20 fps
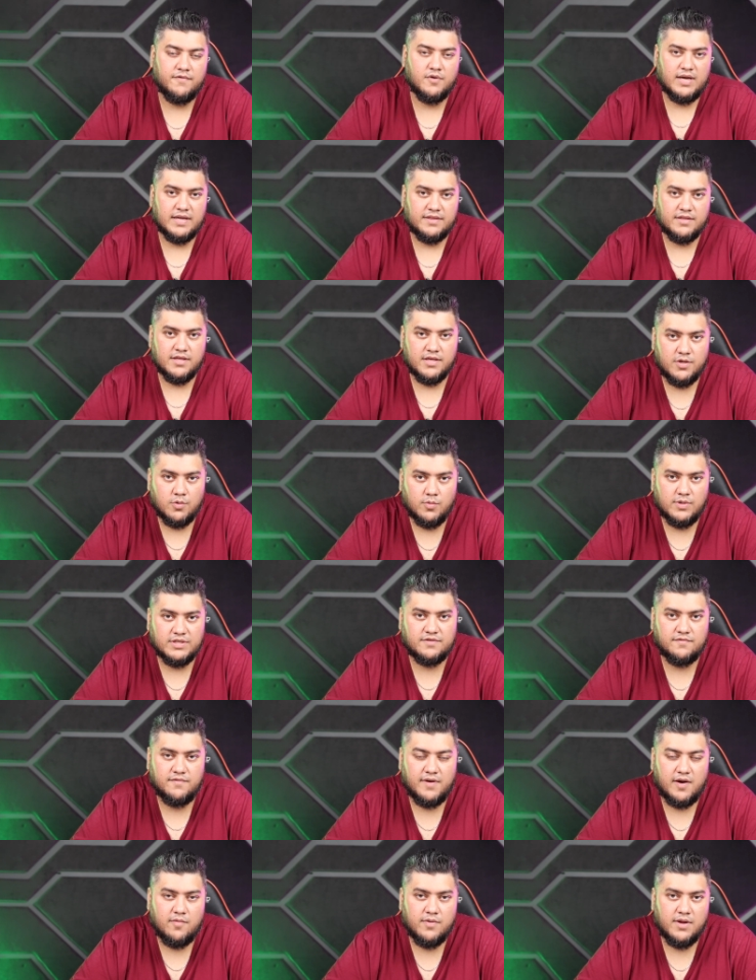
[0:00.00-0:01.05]
you get the US
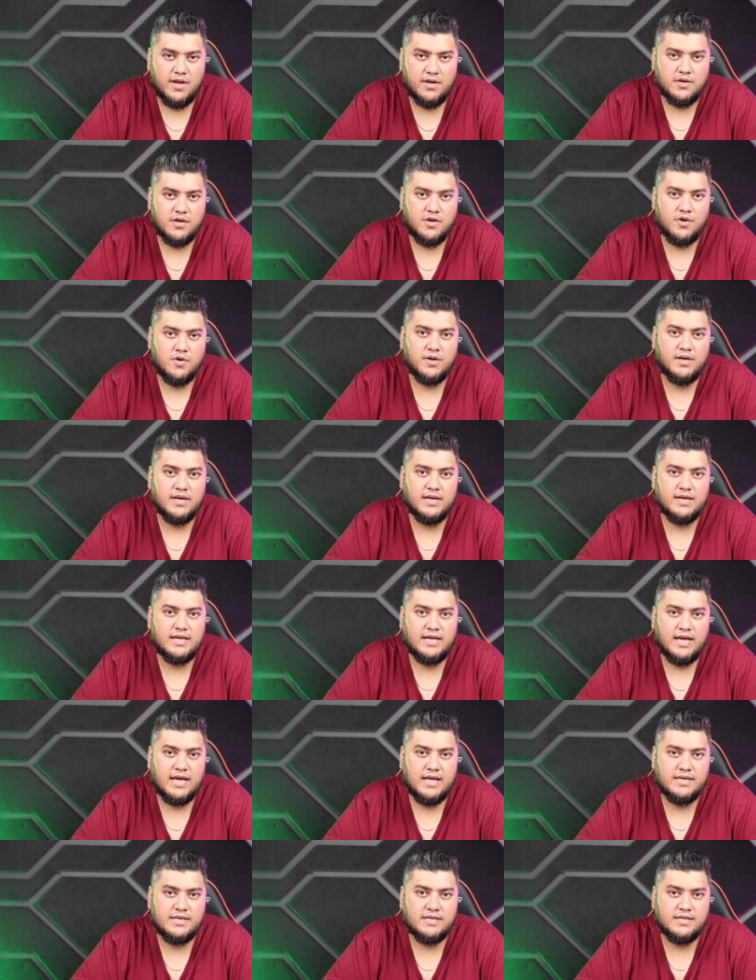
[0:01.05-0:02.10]
variant, you're going to
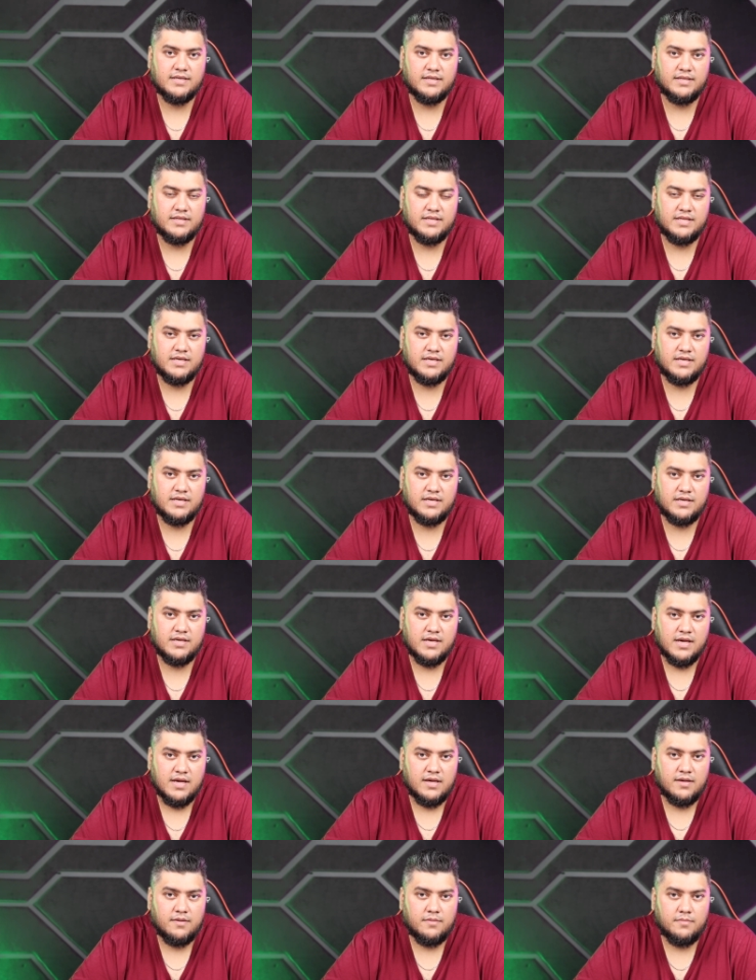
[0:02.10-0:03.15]
get the
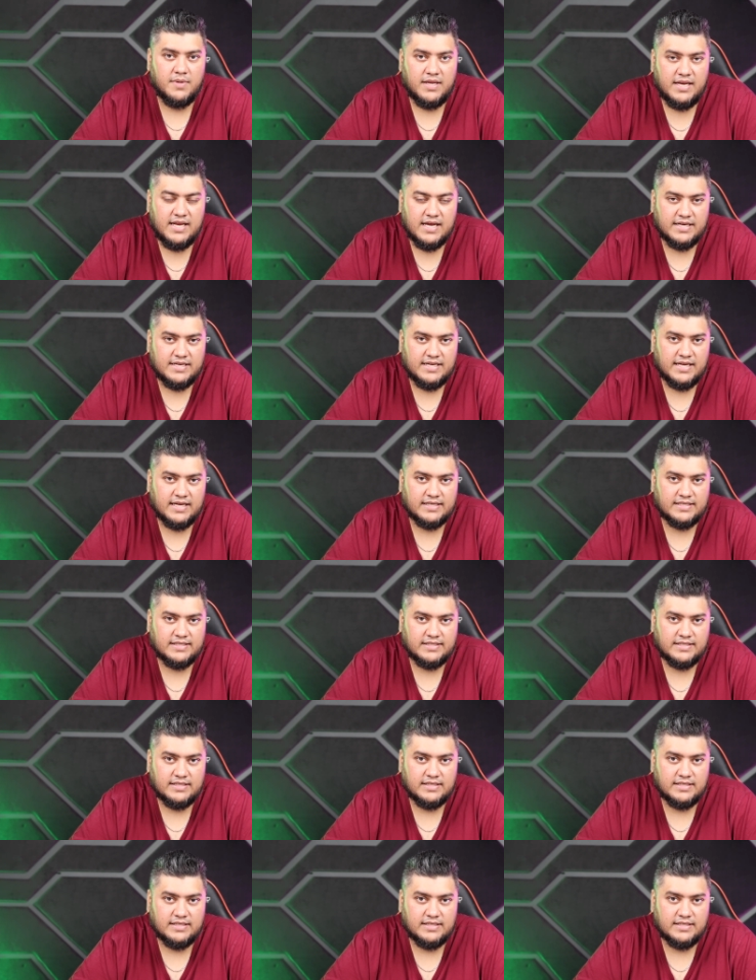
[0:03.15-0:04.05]
MediaTek's